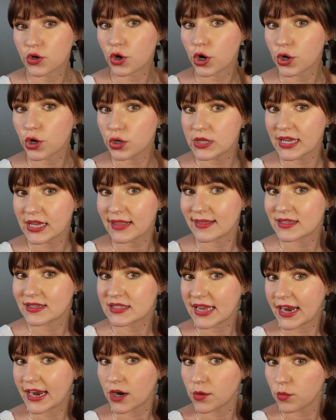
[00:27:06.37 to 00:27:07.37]
curling
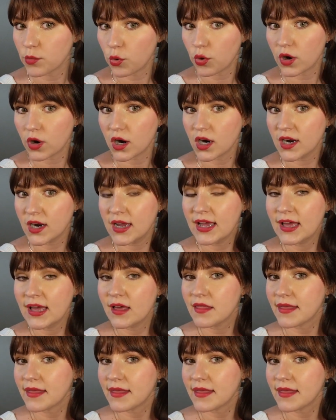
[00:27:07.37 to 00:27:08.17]
this hair more.